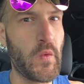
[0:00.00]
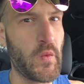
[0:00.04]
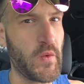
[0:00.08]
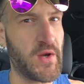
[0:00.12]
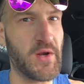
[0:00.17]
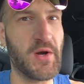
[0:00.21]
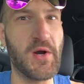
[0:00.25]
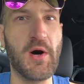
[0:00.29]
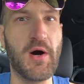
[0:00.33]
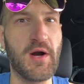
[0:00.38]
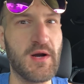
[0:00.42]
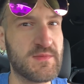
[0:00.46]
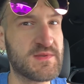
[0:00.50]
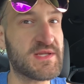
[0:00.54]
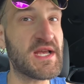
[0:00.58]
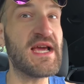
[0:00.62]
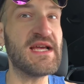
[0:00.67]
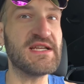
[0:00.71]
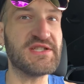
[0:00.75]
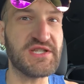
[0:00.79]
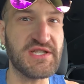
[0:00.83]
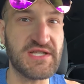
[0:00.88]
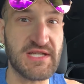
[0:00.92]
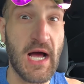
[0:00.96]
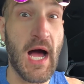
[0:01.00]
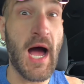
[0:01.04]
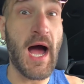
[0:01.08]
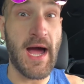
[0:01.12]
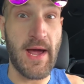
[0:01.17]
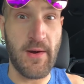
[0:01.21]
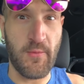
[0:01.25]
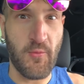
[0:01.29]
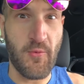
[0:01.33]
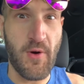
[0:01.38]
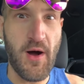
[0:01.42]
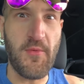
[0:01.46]
you know what I'm saying? She's
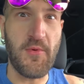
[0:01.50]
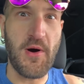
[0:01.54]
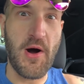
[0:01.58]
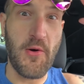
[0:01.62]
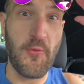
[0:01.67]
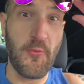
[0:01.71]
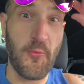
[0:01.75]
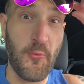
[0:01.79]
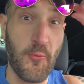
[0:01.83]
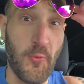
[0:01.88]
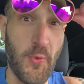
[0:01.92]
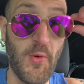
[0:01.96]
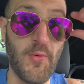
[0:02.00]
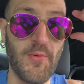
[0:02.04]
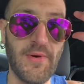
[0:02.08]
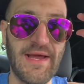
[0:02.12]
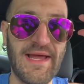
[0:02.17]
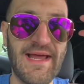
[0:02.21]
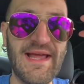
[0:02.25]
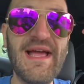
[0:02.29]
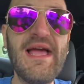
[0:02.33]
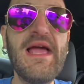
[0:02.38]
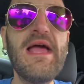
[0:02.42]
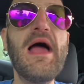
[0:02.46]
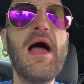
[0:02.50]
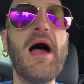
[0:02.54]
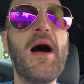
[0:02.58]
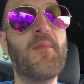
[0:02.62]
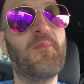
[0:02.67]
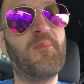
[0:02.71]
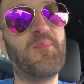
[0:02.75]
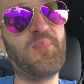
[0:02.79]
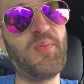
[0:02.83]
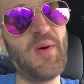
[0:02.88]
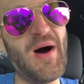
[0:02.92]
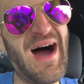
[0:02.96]
hot. wah wah wooey.
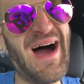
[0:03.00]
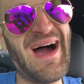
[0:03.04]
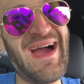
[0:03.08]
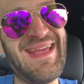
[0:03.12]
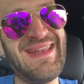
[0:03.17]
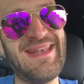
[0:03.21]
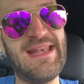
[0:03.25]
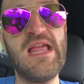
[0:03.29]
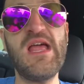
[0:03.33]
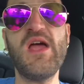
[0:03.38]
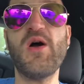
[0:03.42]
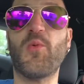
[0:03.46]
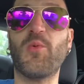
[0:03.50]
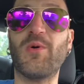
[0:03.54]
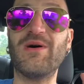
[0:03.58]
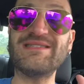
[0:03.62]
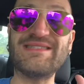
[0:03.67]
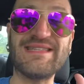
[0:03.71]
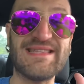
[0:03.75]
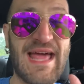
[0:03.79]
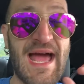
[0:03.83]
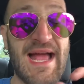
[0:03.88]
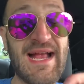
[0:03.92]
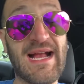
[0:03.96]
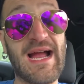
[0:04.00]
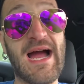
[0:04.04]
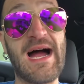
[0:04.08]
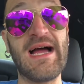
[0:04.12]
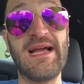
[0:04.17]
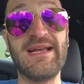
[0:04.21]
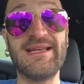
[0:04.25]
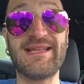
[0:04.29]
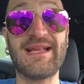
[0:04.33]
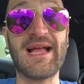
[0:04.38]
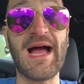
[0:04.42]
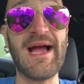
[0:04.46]
But wasn't that
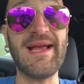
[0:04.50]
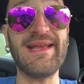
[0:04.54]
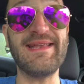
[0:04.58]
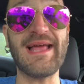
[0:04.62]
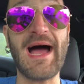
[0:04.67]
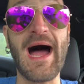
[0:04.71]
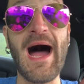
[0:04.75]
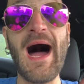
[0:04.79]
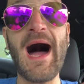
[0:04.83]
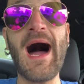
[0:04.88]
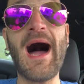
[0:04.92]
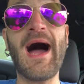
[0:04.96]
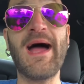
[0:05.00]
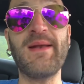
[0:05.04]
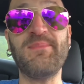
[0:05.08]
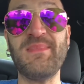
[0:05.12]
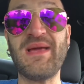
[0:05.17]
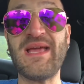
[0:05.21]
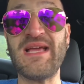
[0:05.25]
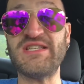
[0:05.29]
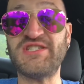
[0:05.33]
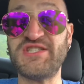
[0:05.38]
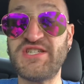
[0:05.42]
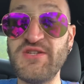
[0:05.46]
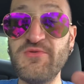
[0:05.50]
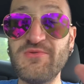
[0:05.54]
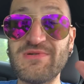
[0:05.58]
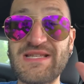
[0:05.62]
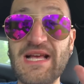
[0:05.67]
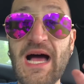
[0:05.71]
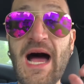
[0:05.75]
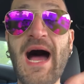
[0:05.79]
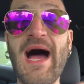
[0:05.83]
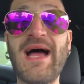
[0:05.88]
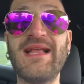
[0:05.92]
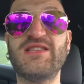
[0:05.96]
kind kind of hot, man? She
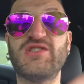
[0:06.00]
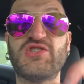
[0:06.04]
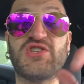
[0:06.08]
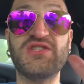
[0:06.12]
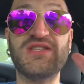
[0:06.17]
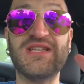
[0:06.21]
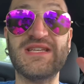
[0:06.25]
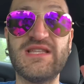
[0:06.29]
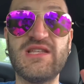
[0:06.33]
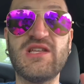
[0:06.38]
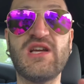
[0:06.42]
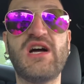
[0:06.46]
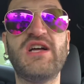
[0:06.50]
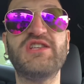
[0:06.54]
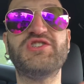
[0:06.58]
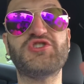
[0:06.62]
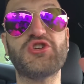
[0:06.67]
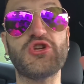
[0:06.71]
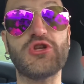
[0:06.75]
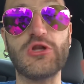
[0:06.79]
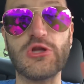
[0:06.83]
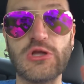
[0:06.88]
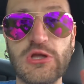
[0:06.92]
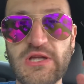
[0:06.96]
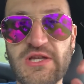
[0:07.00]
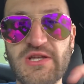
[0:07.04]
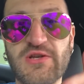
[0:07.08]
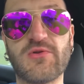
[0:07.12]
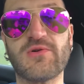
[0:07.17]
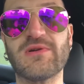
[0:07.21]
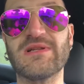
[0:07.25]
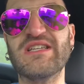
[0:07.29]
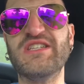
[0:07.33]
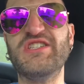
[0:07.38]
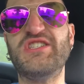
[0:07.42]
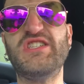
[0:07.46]
was hot to the touch,
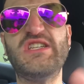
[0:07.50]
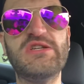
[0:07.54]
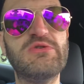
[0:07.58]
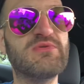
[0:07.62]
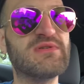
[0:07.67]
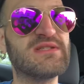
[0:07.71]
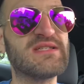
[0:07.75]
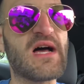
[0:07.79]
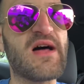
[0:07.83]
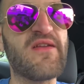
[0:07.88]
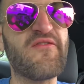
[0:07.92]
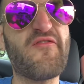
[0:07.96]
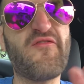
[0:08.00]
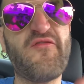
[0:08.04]
literally. She was on